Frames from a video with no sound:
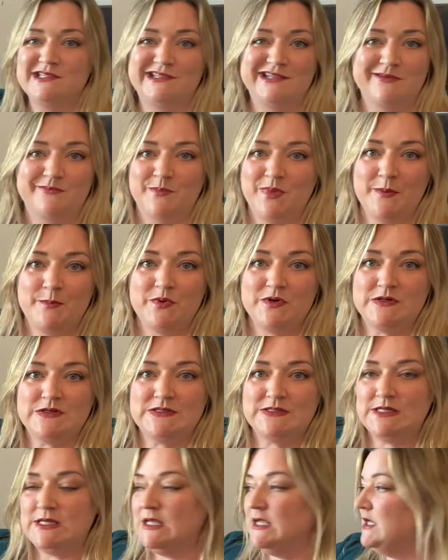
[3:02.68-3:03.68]
and
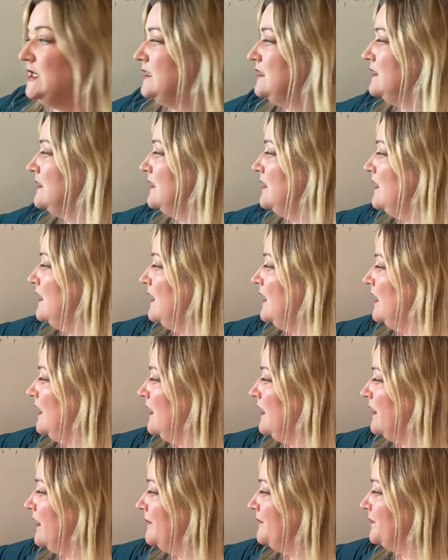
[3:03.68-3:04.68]
piperazine,
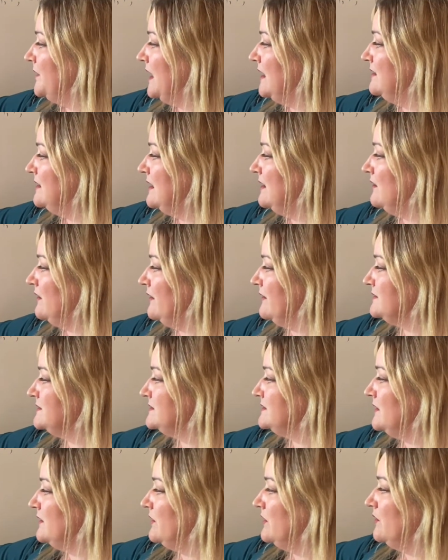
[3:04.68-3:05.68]
and then
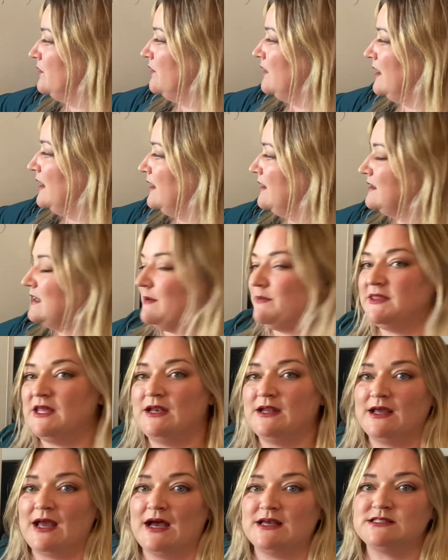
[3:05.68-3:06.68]
also
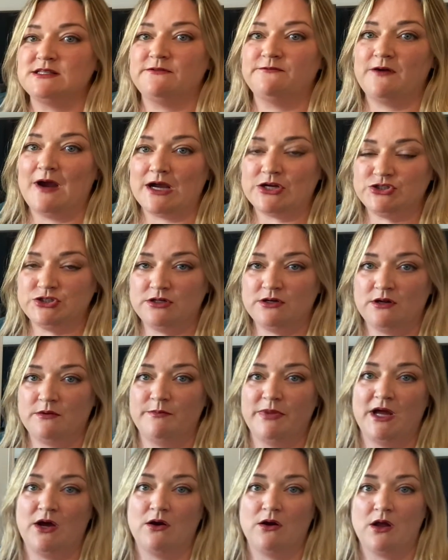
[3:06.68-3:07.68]
naphthenic acid fraction
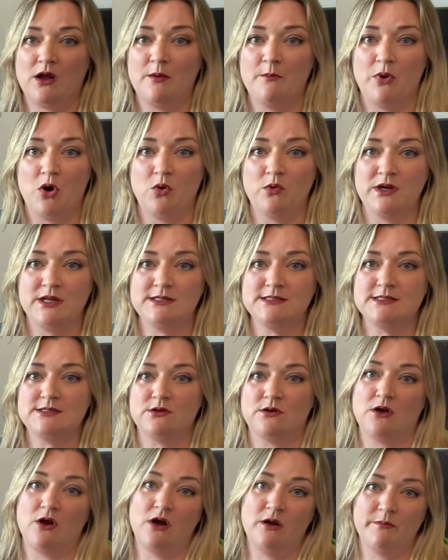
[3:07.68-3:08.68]
components or
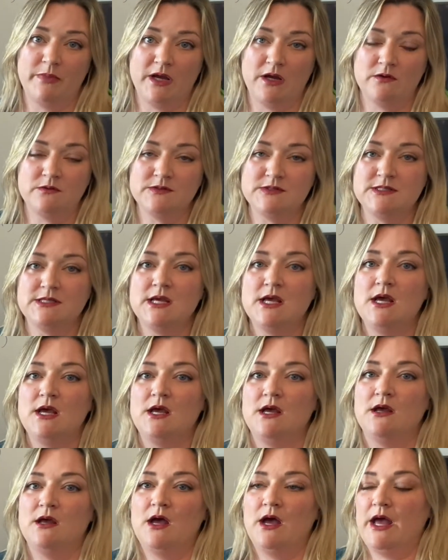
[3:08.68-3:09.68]
compounds,
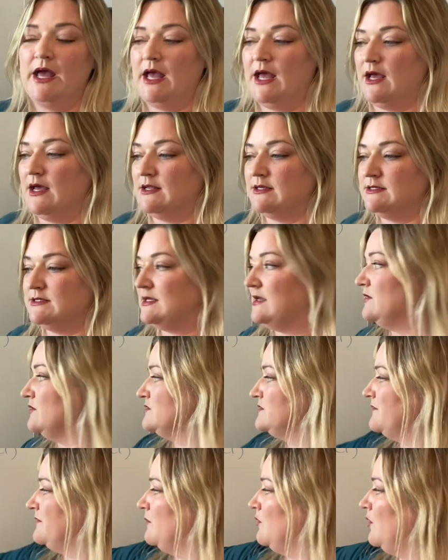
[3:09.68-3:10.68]
and those
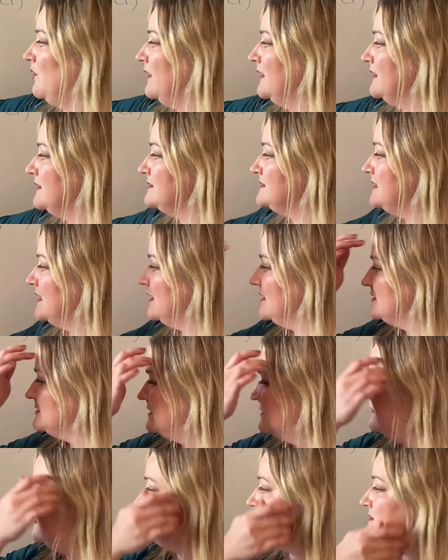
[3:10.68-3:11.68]
are from oil sands
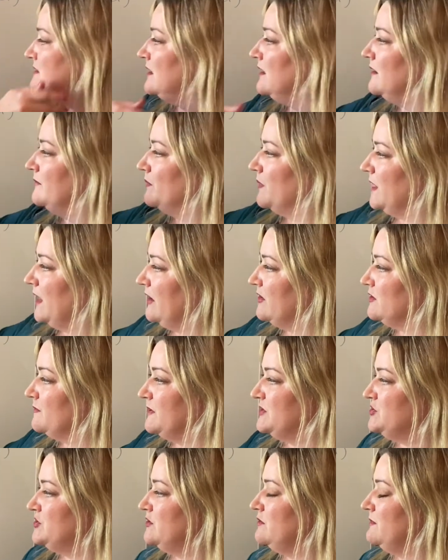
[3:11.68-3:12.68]
and other
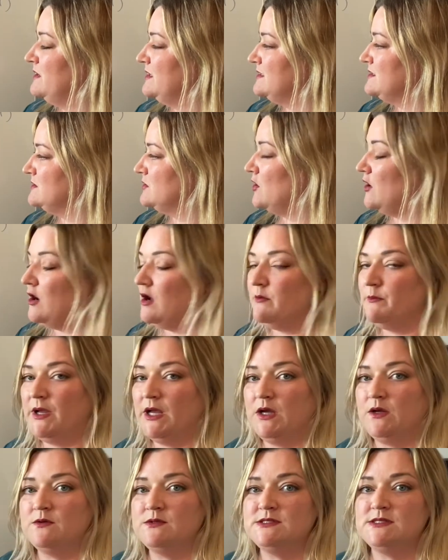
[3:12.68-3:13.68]
bituminous
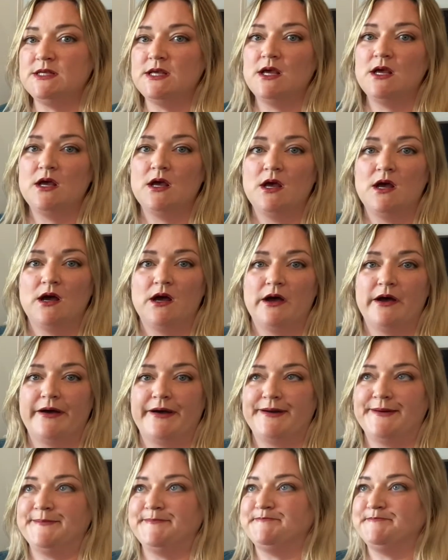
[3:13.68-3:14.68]
compounds.
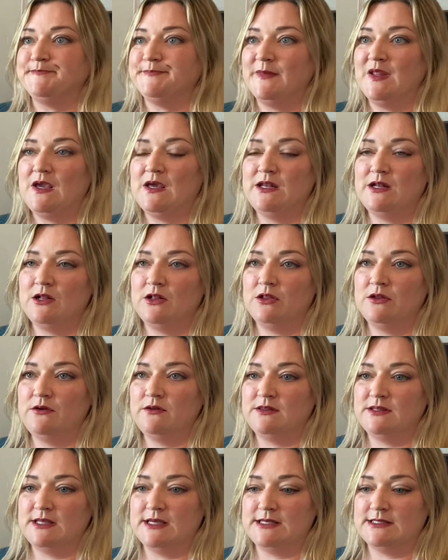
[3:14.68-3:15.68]
Could
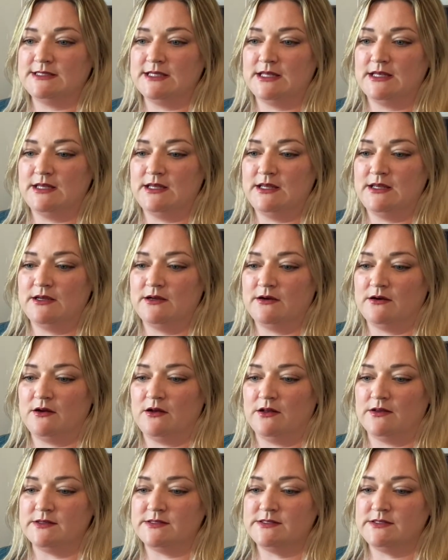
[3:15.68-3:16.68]
include things in here
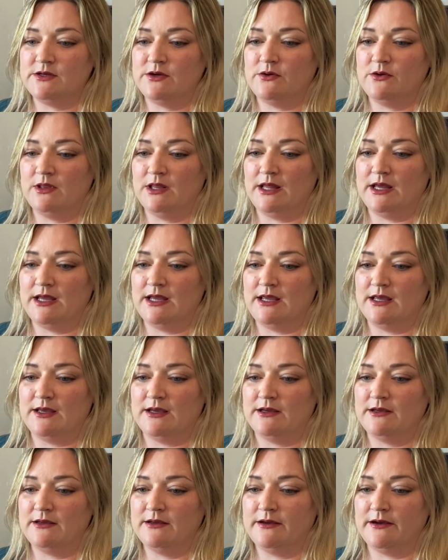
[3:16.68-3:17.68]
also
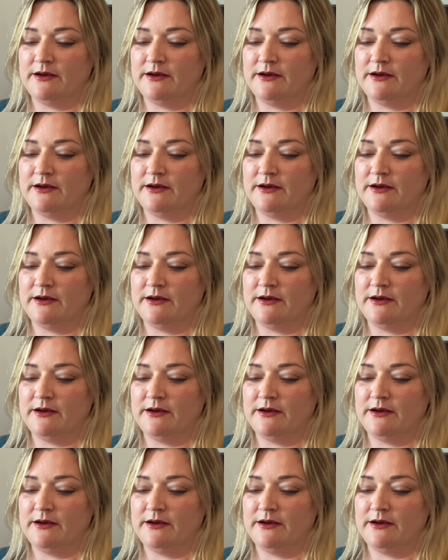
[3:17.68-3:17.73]
like,